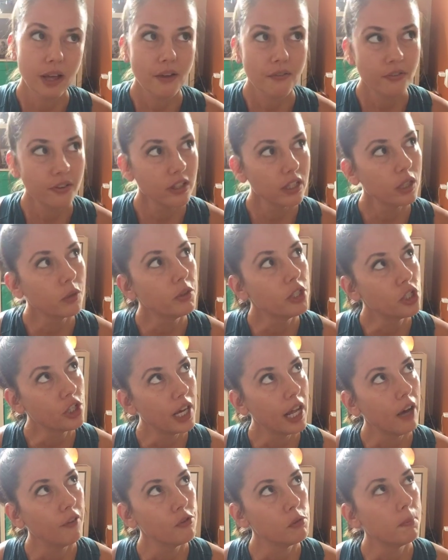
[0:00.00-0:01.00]
feel like we
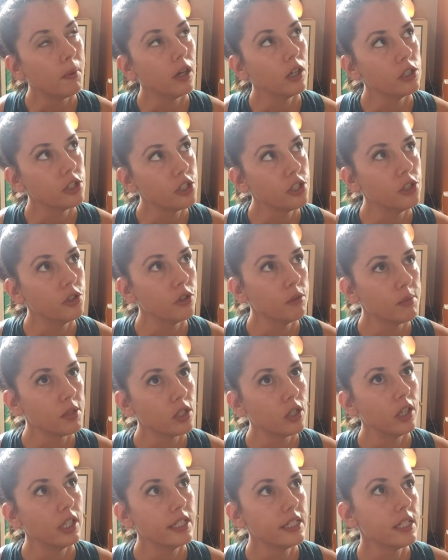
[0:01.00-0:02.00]
should have a part 2. I'm
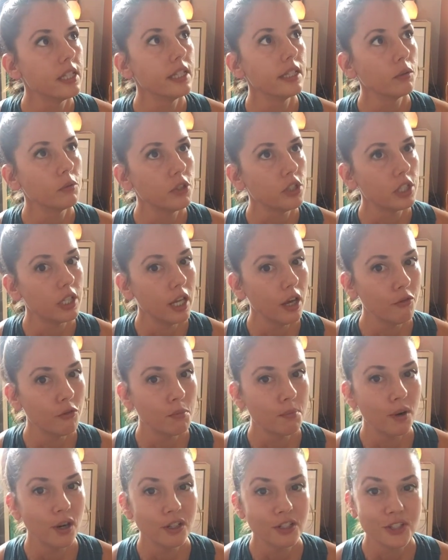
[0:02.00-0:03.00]
starting to think we should have
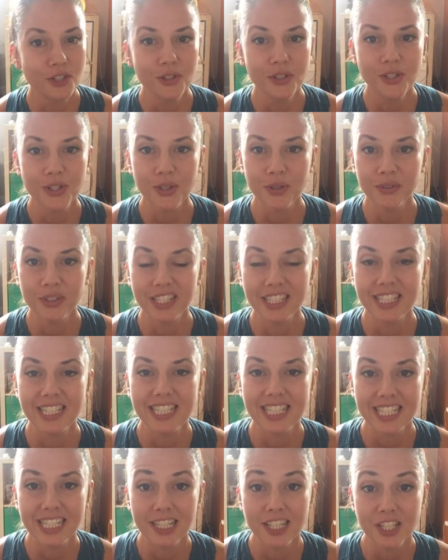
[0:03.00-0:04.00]
a part 2 so we can
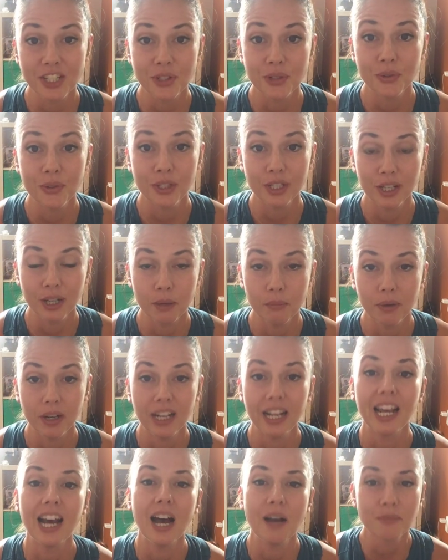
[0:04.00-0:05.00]
dig into Uddiyana
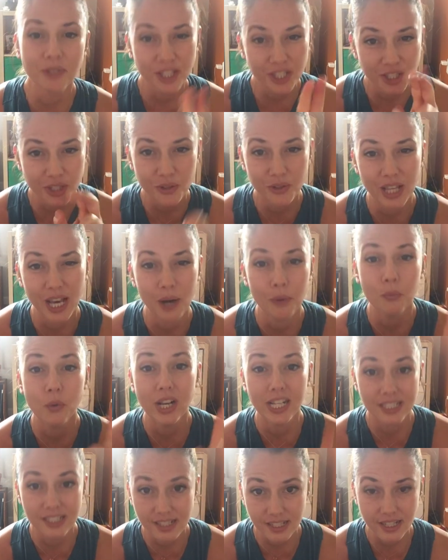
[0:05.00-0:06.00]
Bandha. I'm going to do that
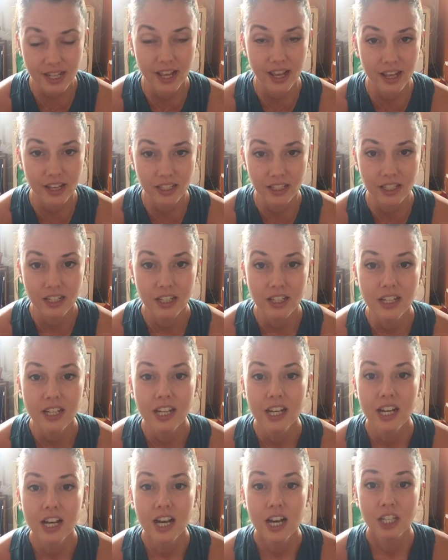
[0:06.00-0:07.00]
Wednesday.
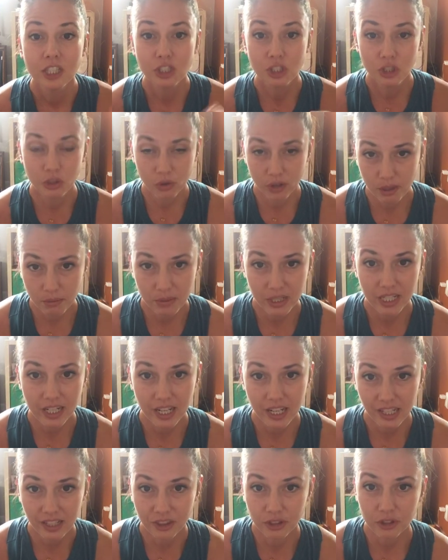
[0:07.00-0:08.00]
Join me at
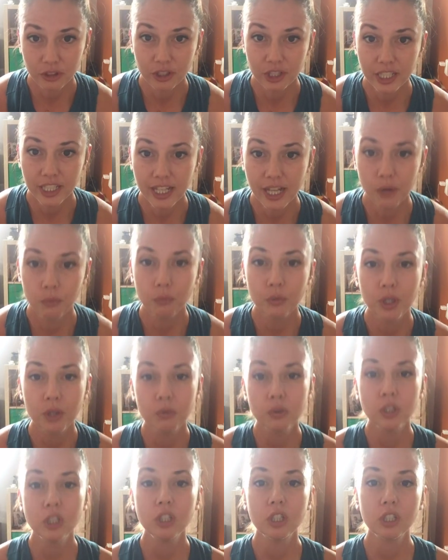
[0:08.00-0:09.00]
8:30 and we
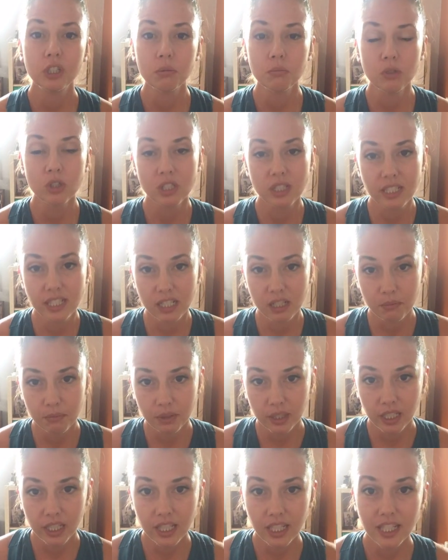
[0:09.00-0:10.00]
will look more
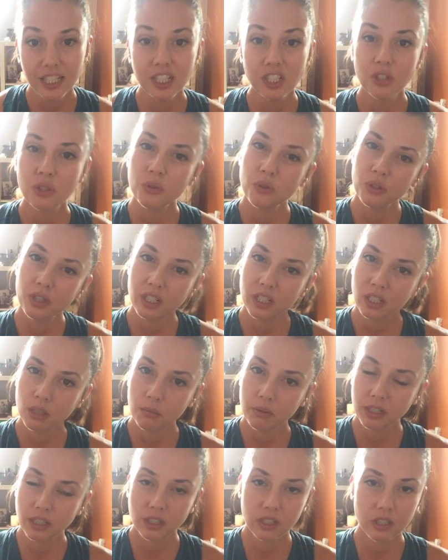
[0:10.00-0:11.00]
deeply into Uddiyana
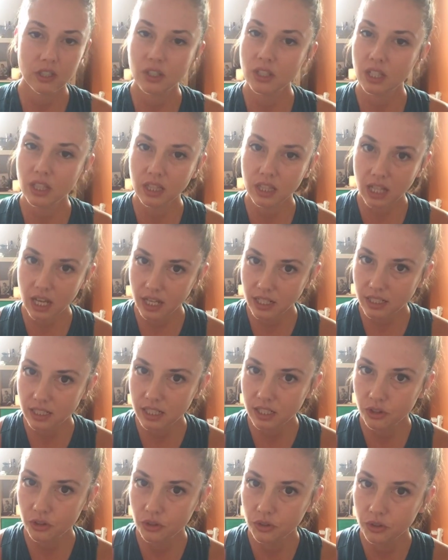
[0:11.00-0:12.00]
Bandha. There's a lot
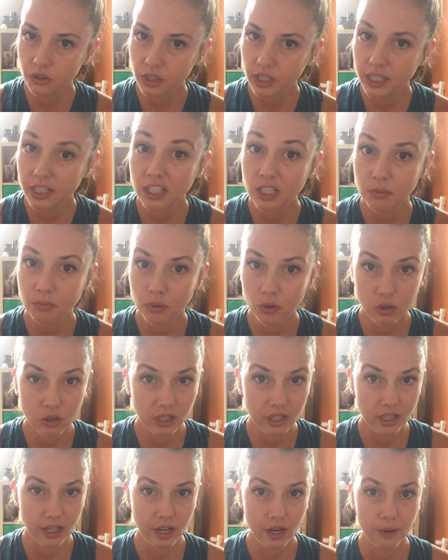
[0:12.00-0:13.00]
to
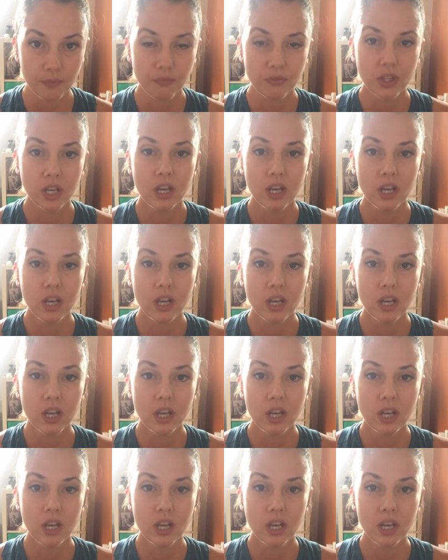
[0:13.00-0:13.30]
explore there.